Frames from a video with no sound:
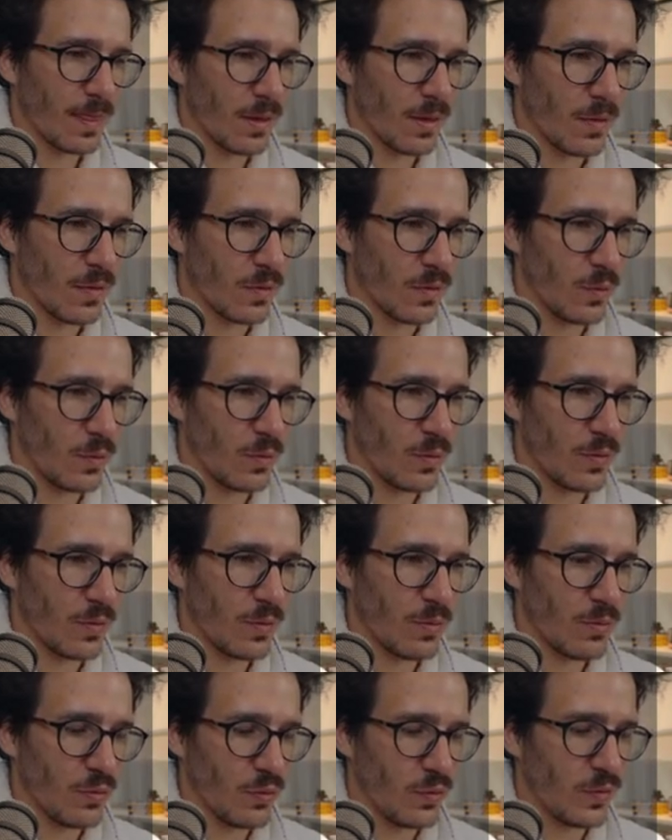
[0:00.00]
So we're
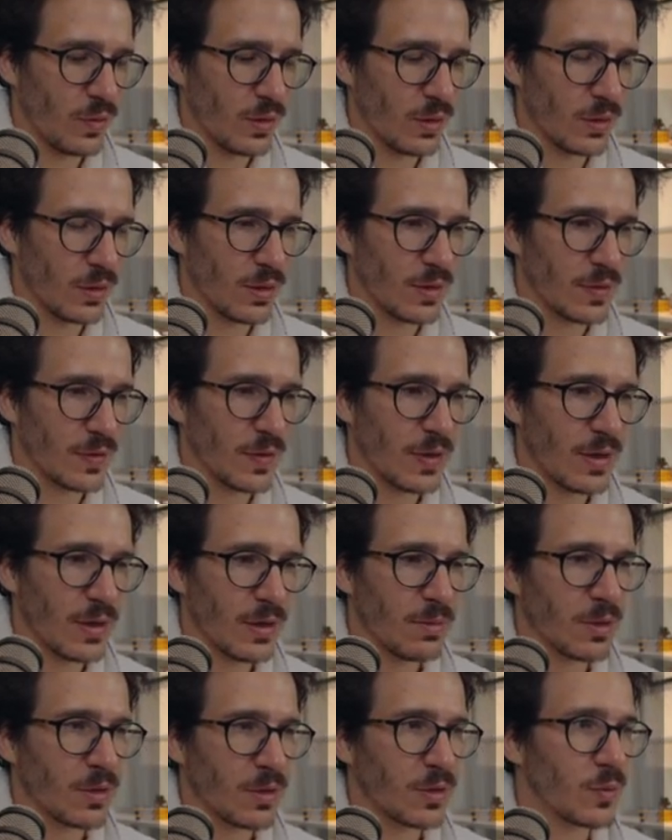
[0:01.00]
removing this guy
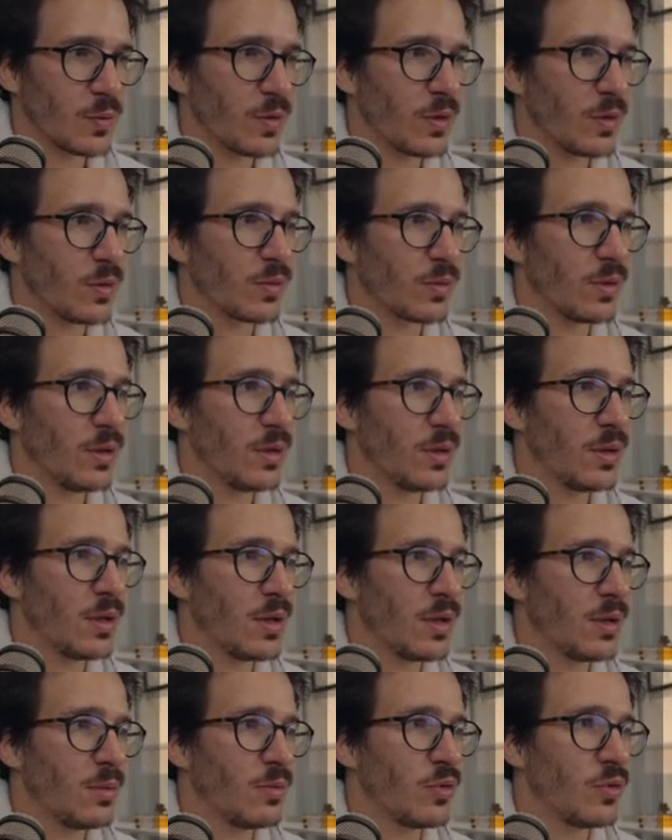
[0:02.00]
because we don't need it
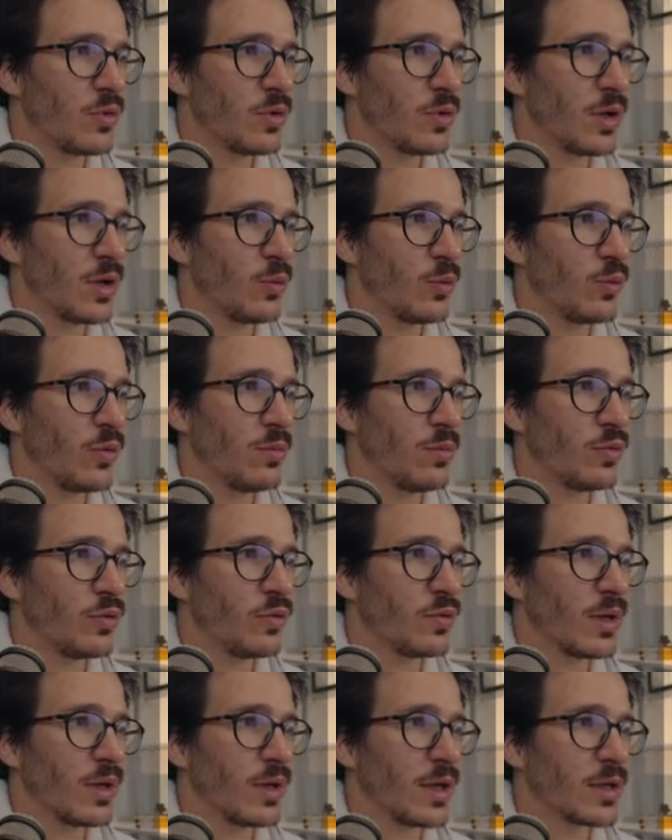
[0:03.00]
anymore and we
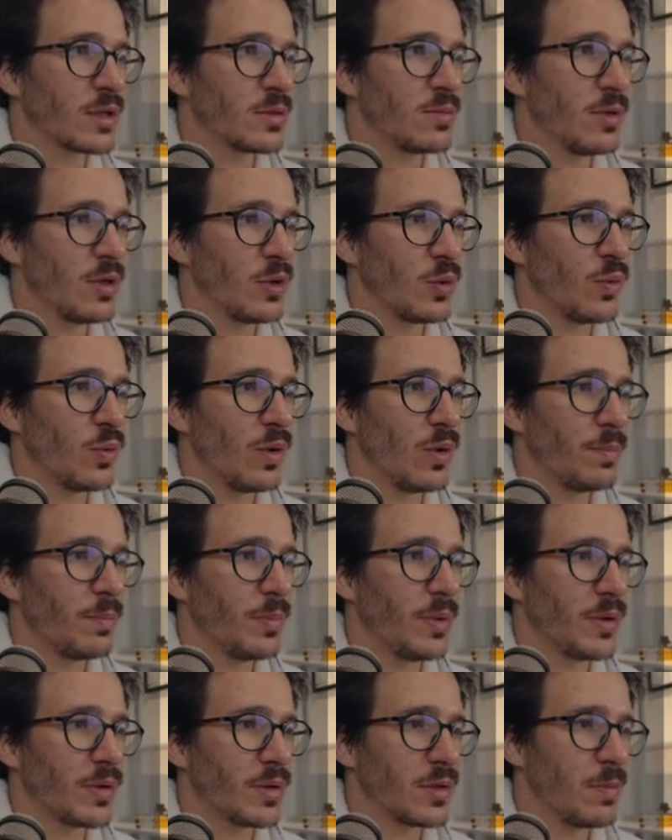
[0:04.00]
moved Gatsby to a
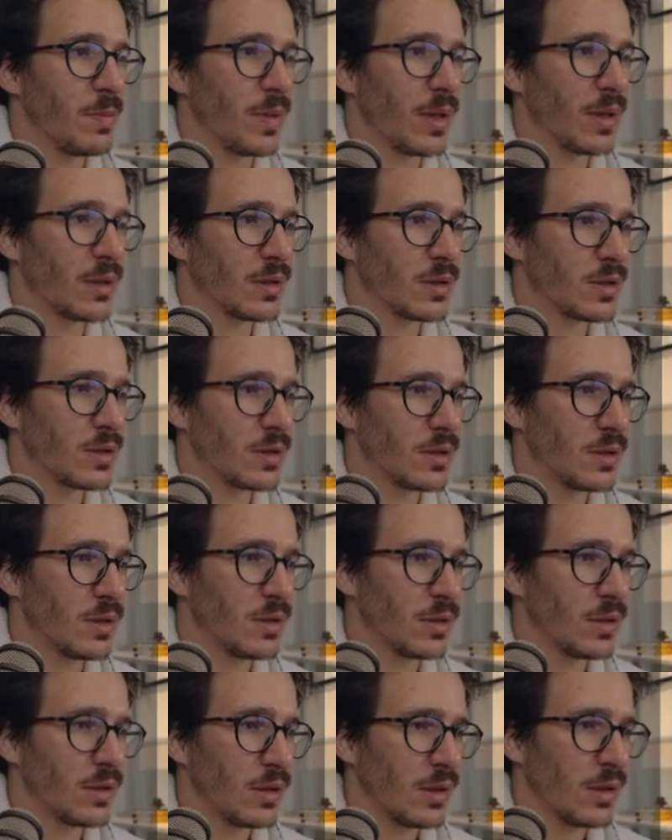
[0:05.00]
peer dependency
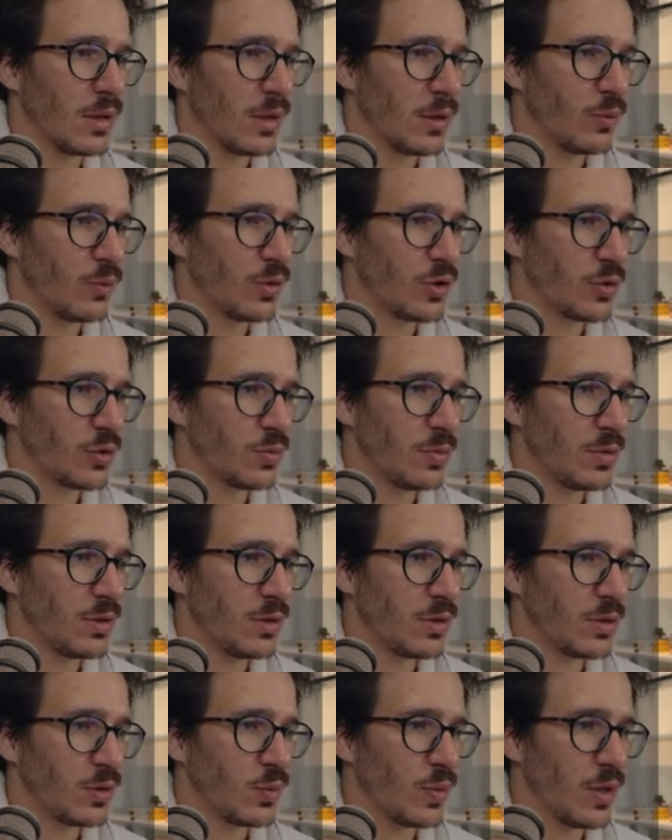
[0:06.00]
which
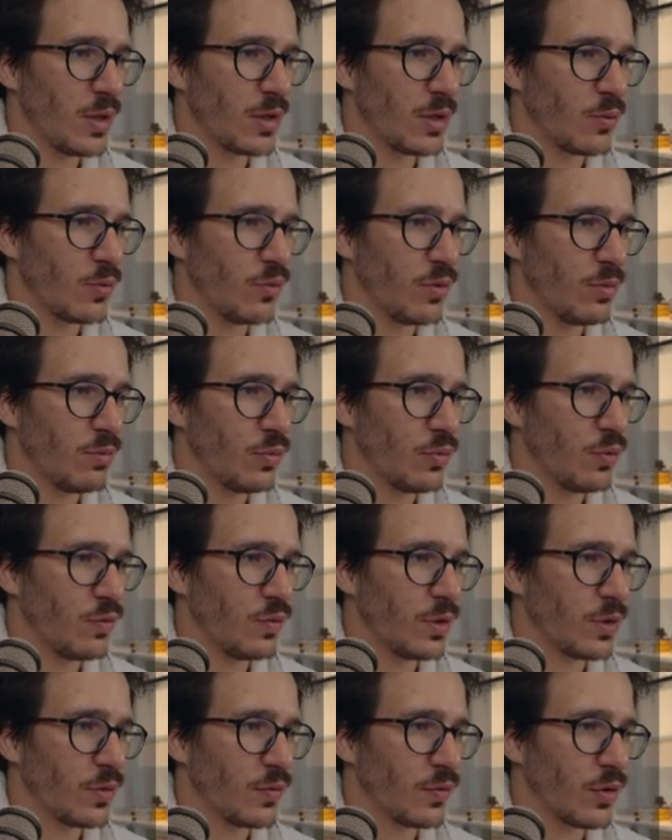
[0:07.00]
means we can remove
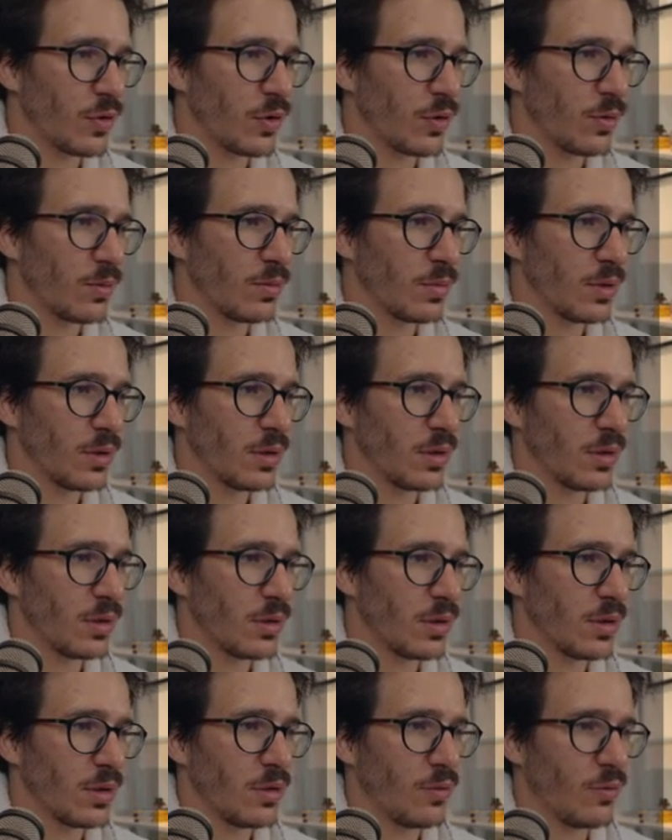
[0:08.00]
it from
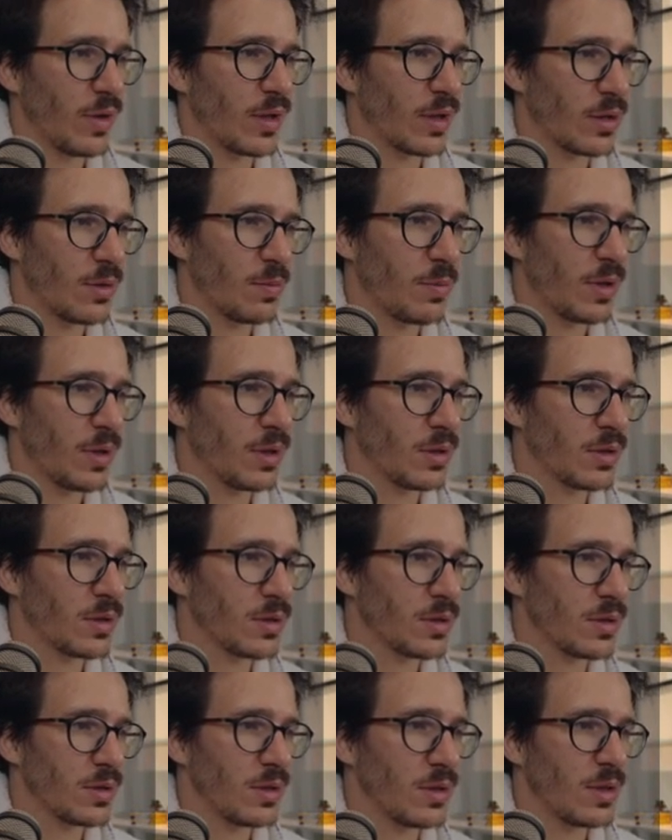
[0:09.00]
a direct
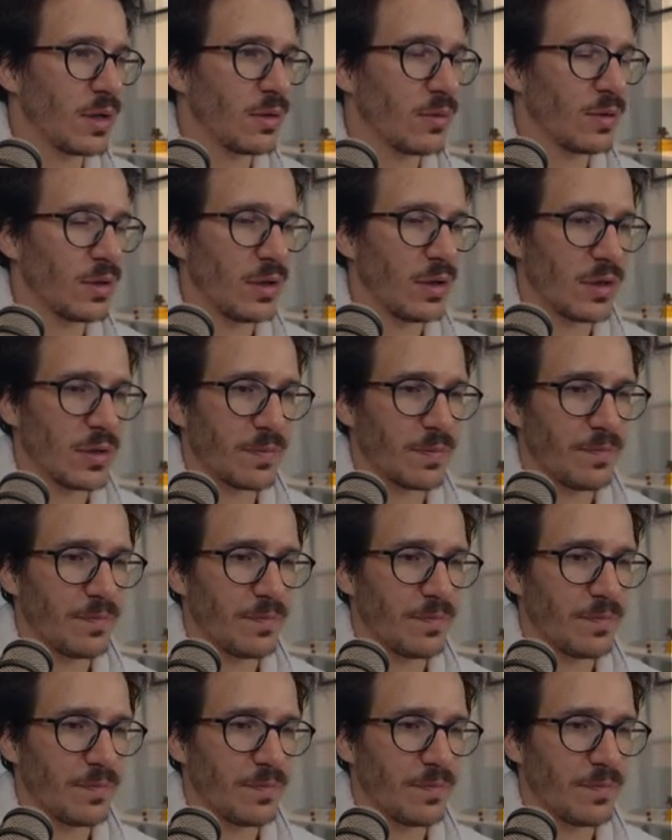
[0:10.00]
dependency down here.